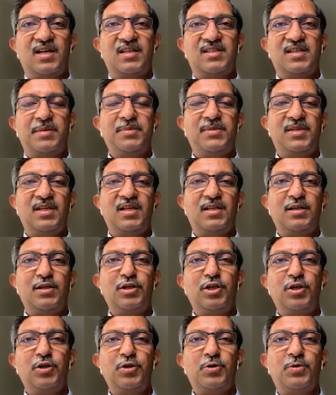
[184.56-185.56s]
something
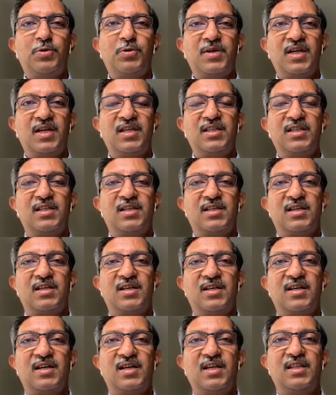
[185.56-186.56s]
new in
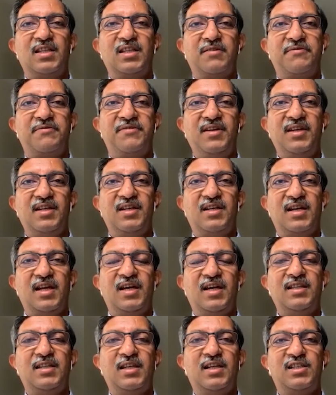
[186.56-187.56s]
the field,
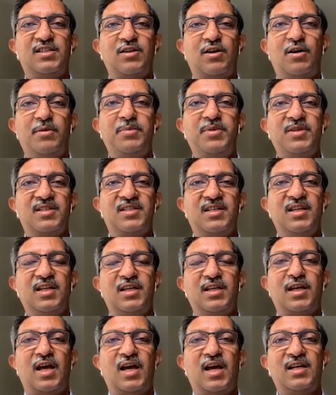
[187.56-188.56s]
and that's
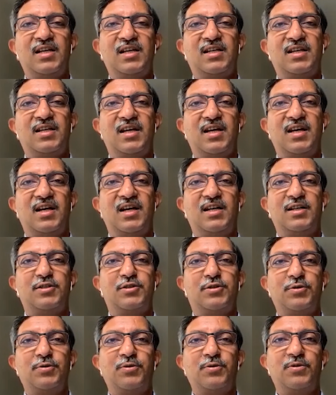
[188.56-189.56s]
obviously not
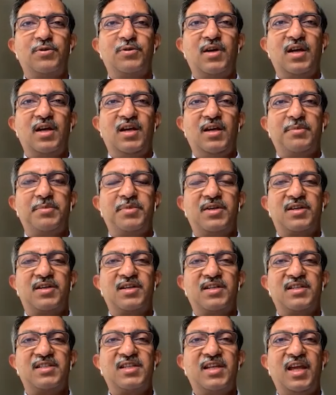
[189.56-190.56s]
true,
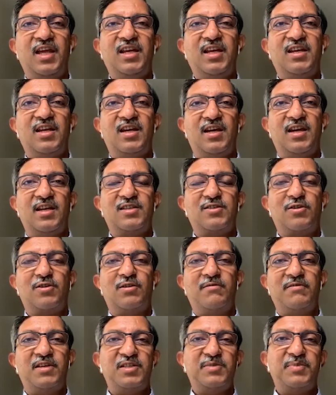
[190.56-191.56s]
because data has
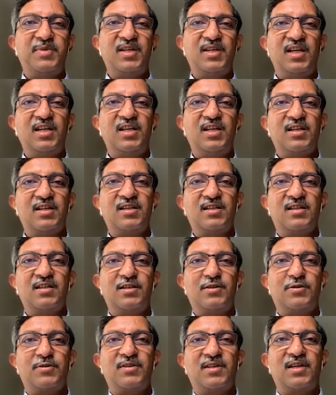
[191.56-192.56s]
always been
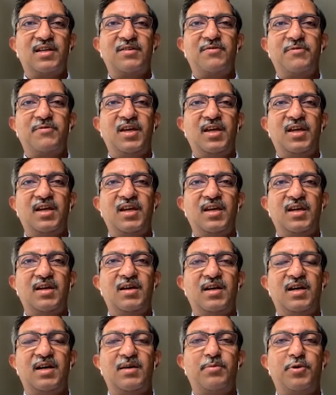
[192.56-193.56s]
integral to the way
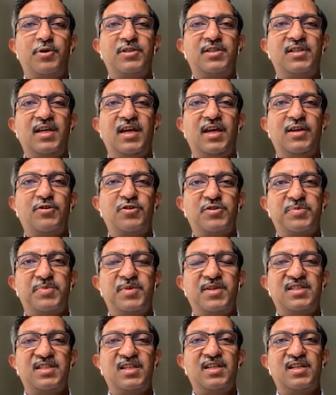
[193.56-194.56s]
both the
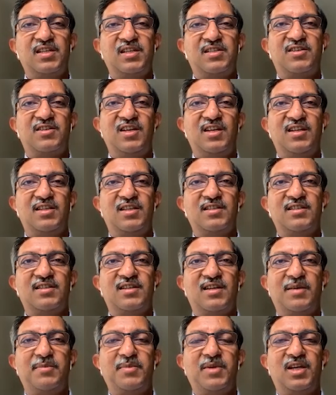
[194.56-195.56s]
aerospace industry and the
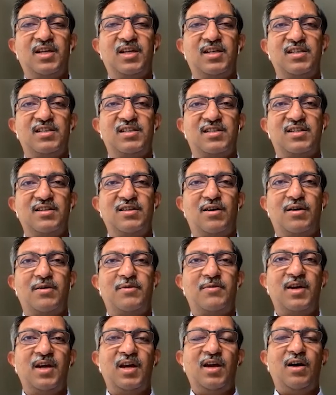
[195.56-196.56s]
ceramic industry
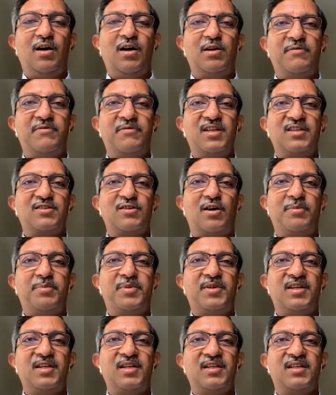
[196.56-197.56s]
always
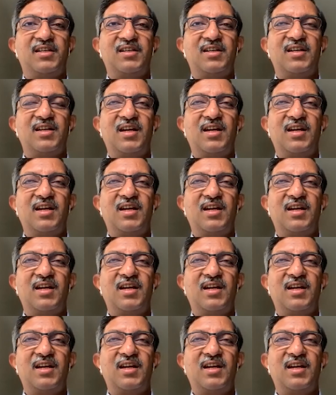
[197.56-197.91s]
operated.